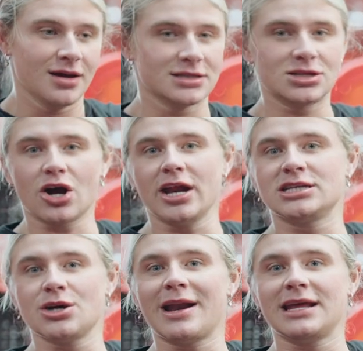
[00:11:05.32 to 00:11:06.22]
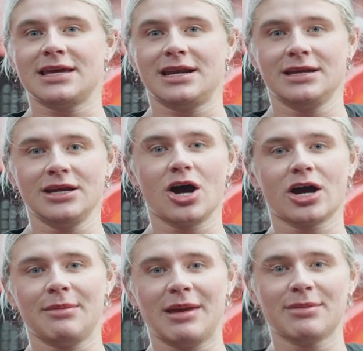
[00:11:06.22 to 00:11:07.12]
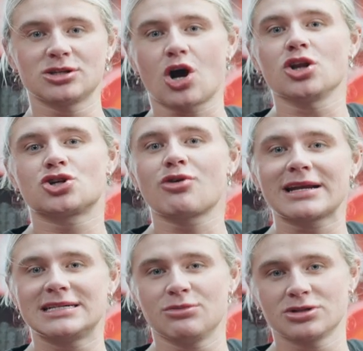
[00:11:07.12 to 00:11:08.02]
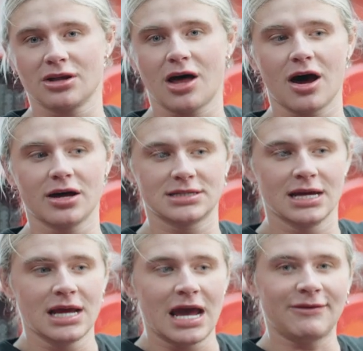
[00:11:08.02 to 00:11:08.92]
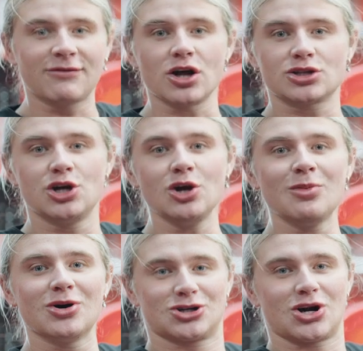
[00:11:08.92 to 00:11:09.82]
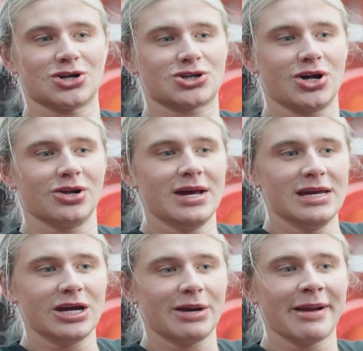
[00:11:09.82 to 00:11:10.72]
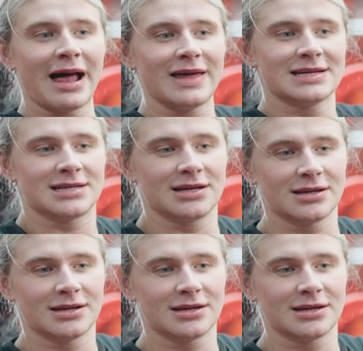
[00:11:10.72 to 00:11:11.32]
It's not going to do anything. You're not going to be able to contract your muscle hard. If you've got too much control, you're going to be like this,